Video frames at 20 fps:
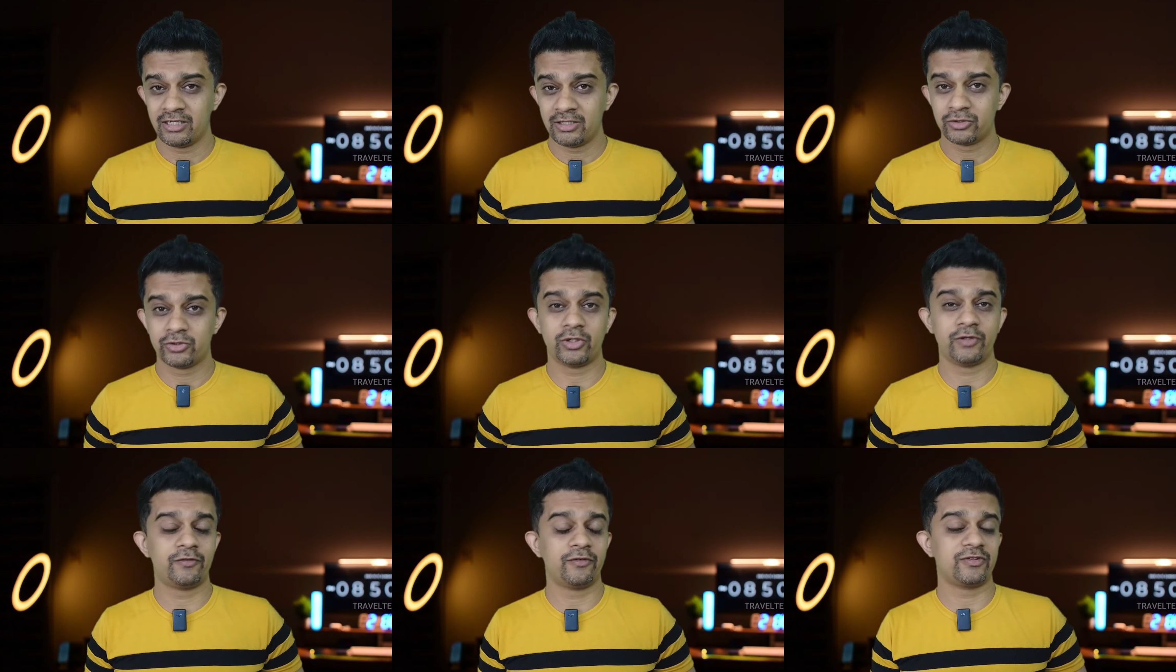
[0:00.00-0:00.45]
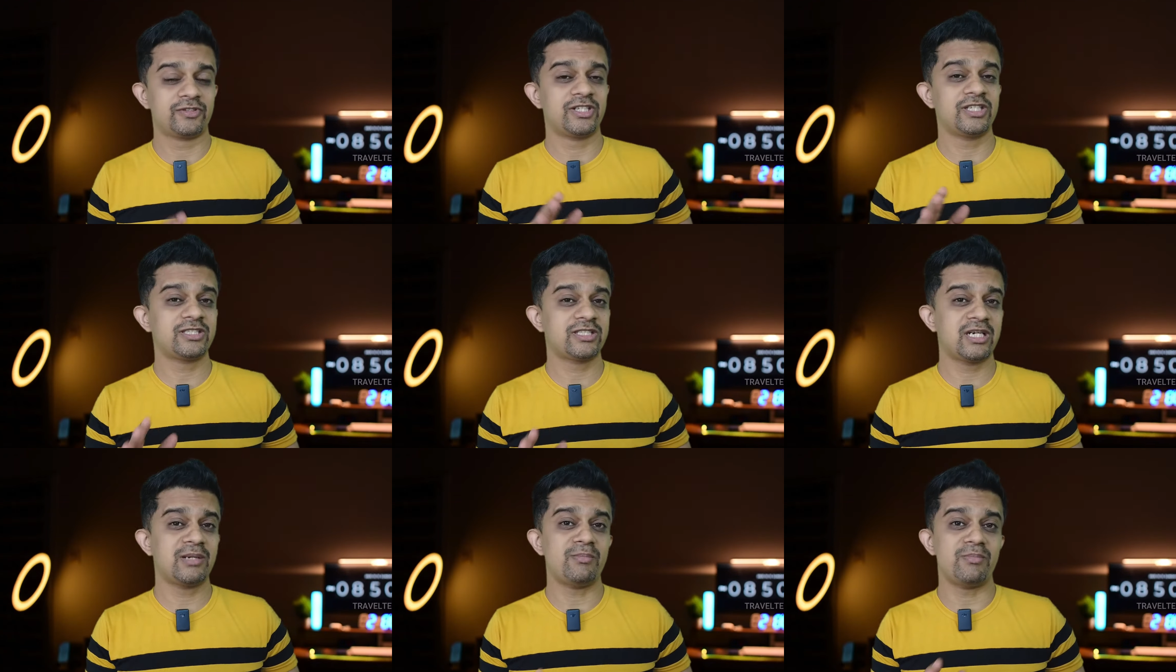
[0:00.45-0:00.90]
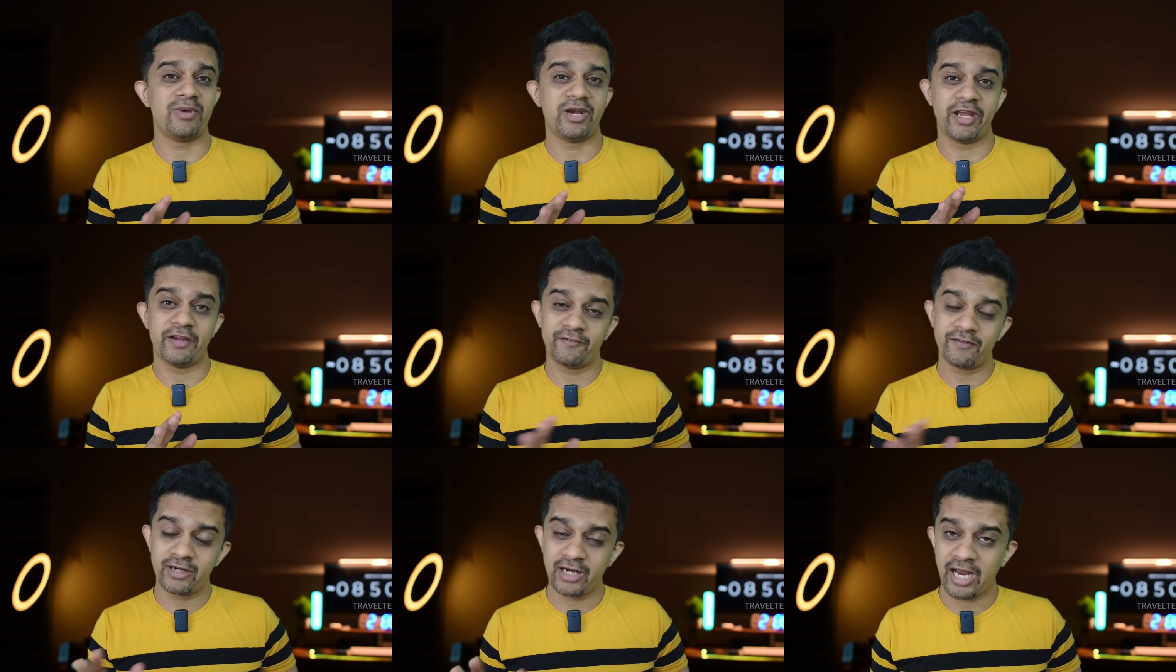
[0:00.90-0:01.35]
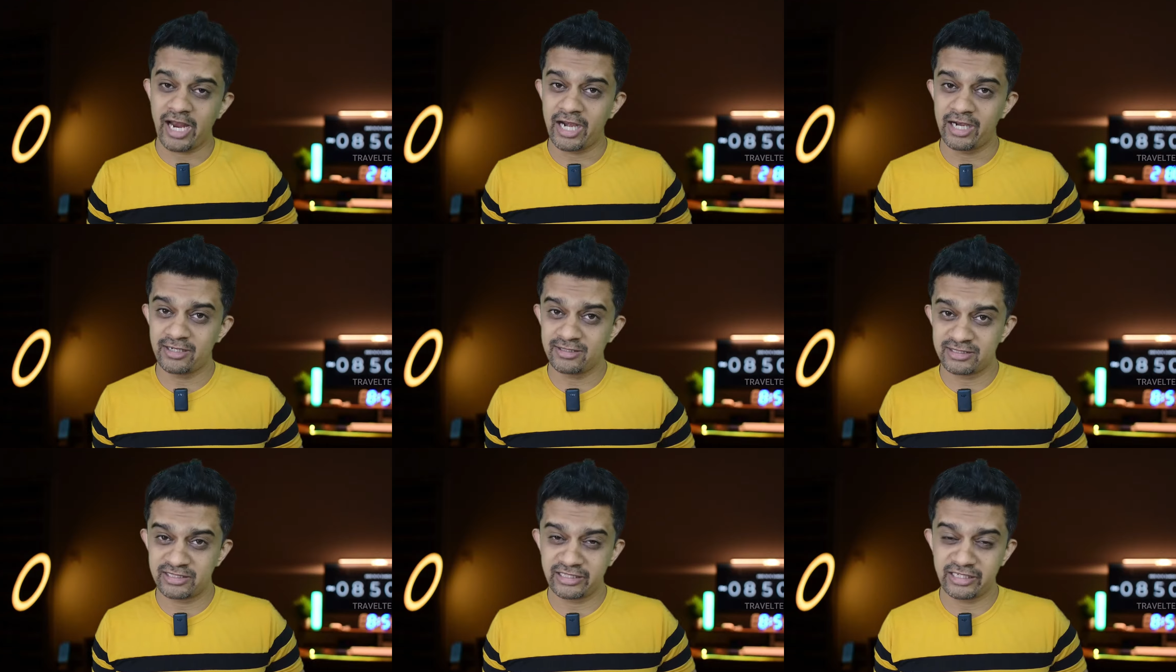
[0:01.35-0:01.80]
So if your system never
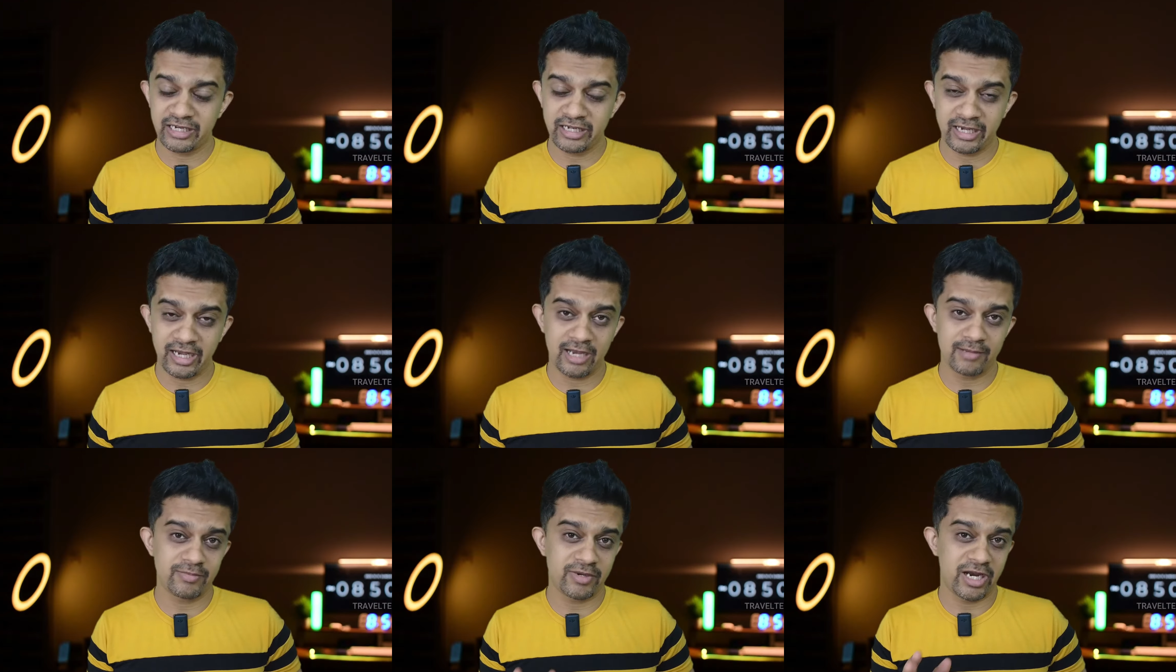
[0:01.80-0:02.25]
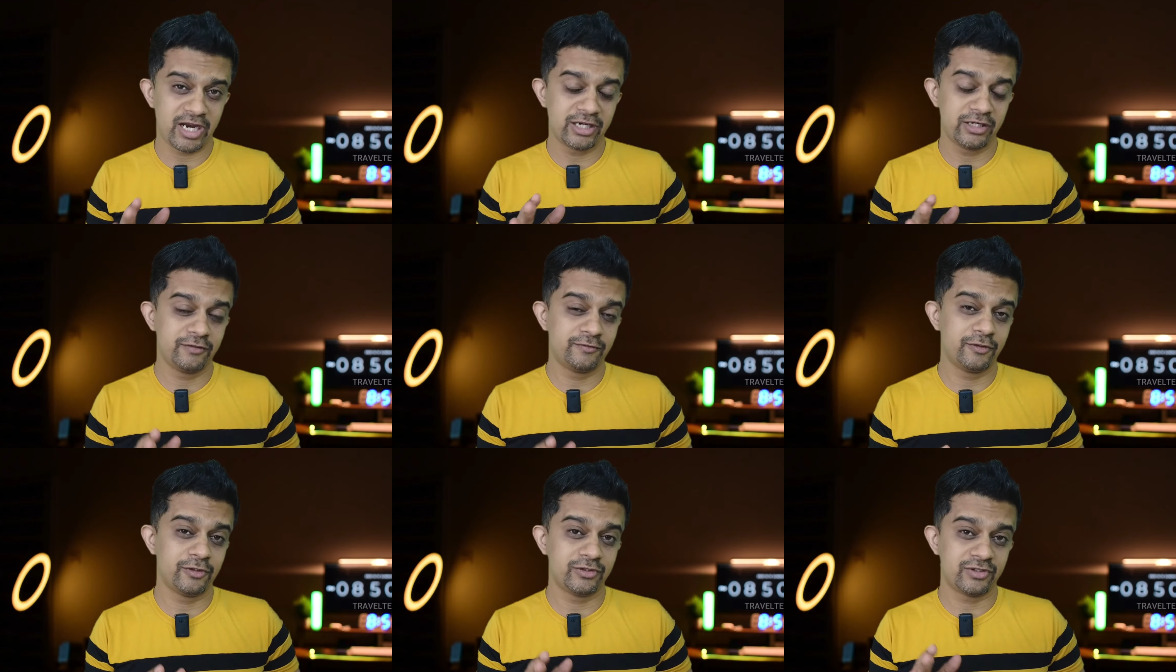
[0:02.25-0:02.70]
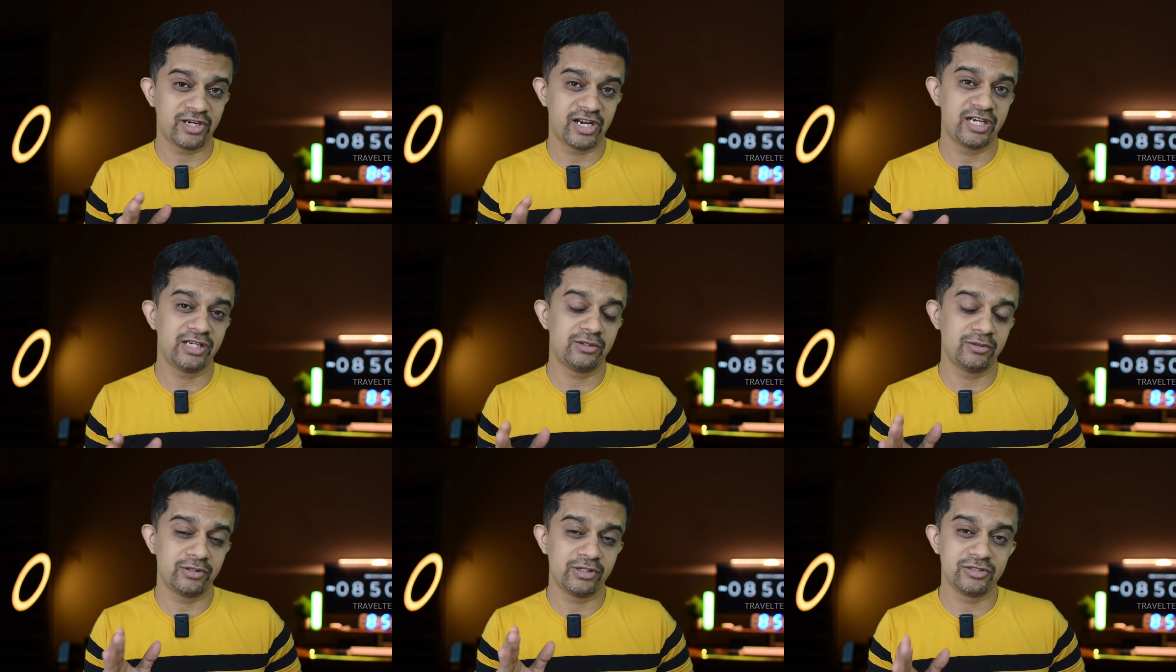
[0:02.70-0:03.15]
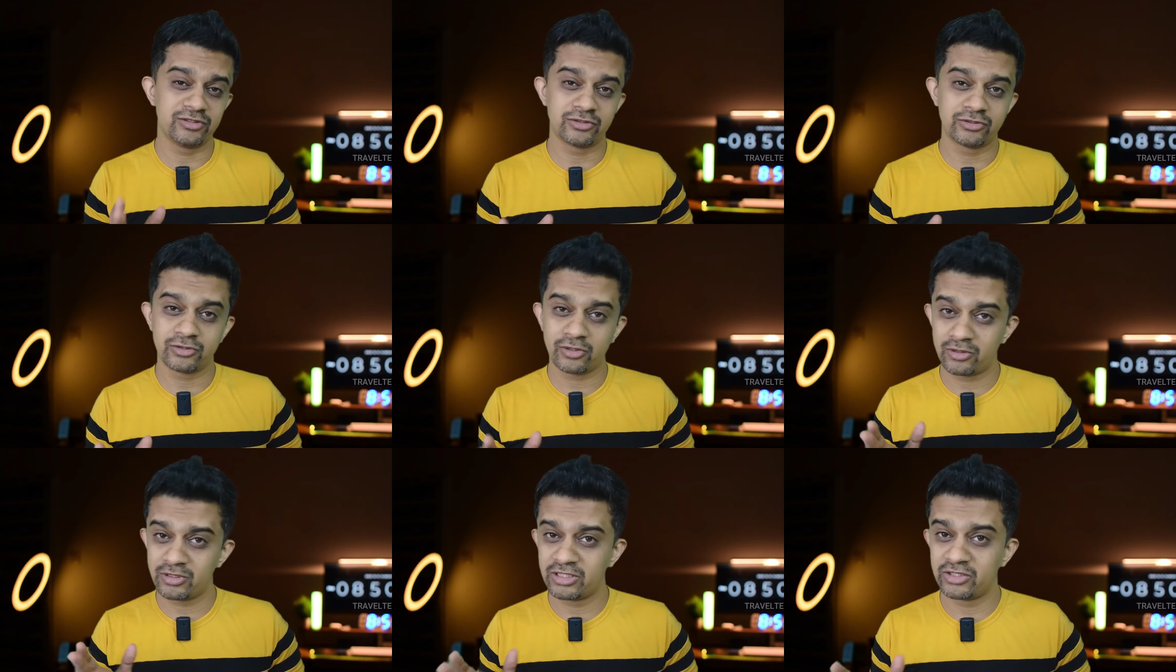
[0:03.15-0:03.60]
had a ZLINK app and if you're trying to
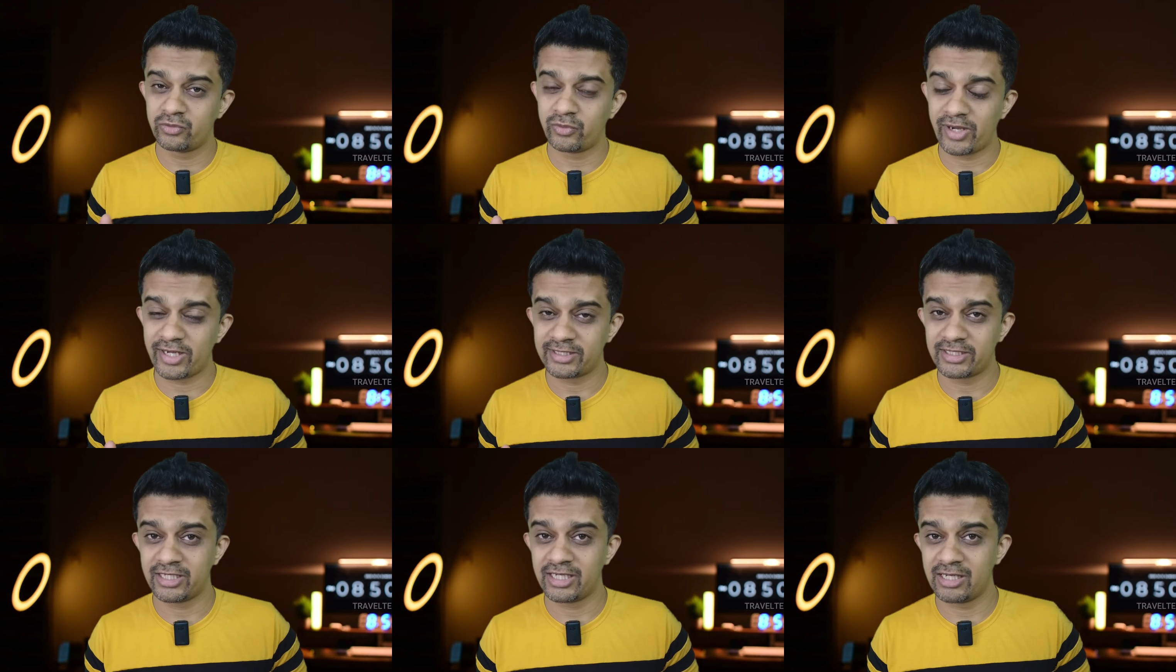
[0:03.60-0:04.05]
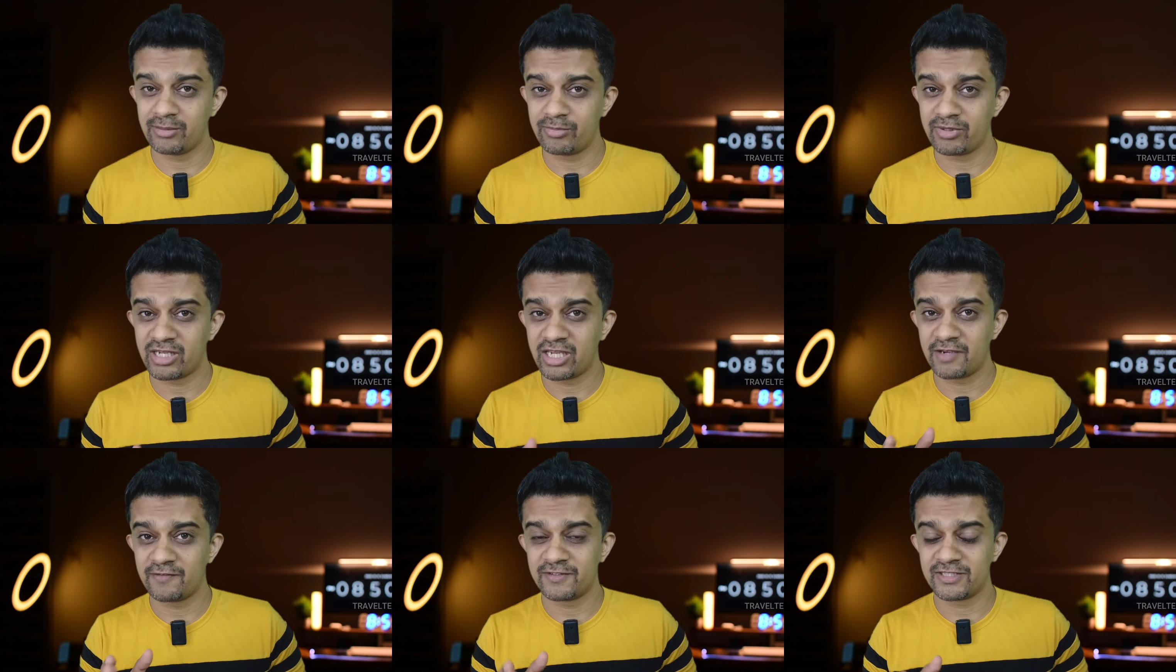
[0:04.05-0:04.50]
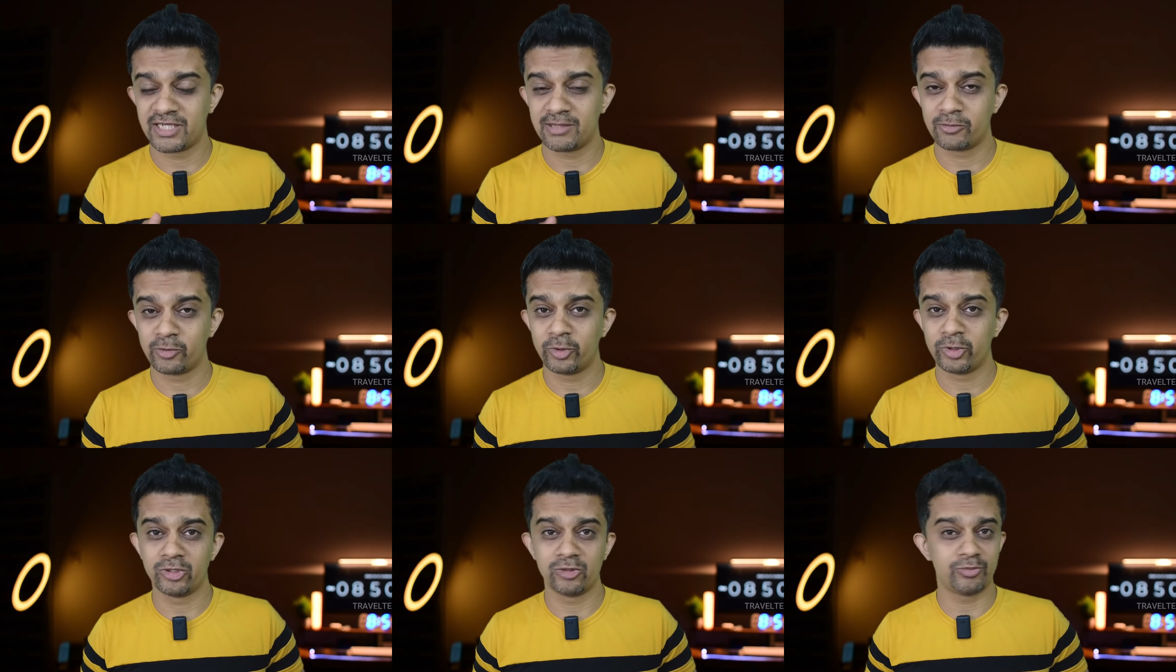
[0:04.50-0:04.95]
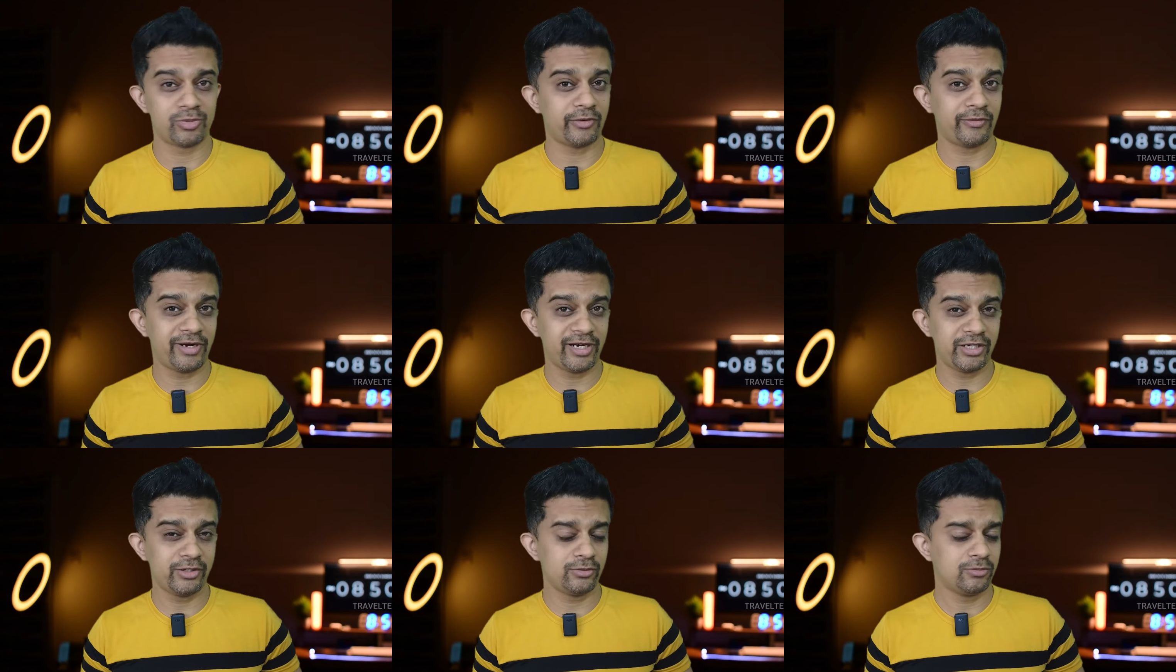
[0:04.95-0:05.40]
install it via the APK which I'm going to
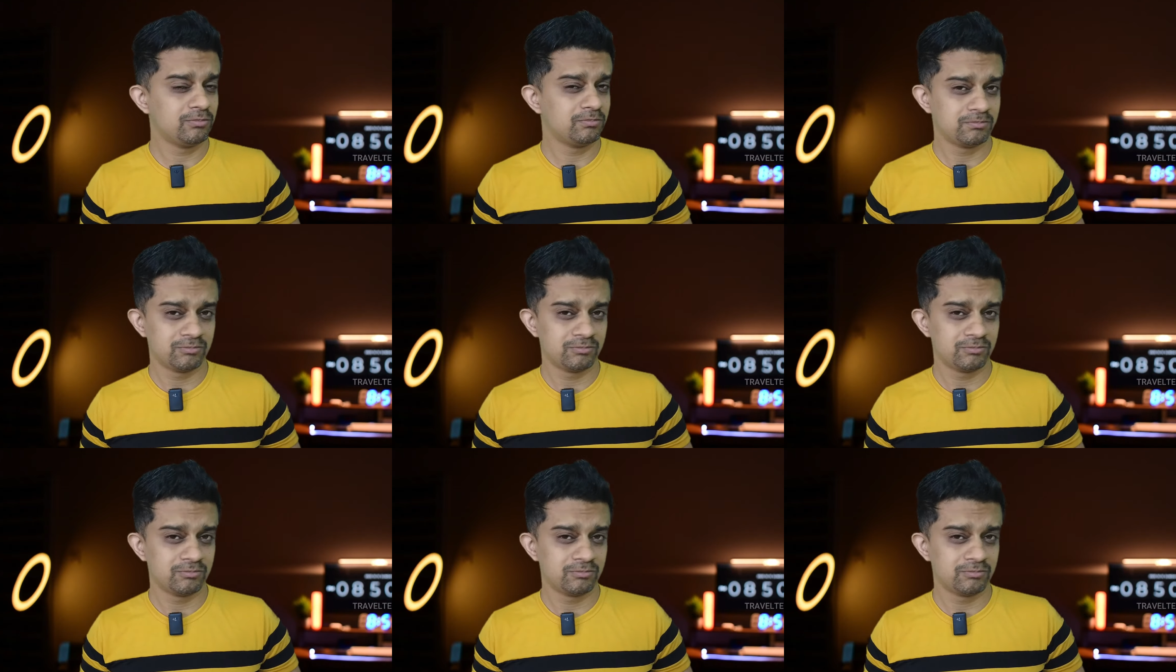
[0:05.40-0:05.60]
provide you,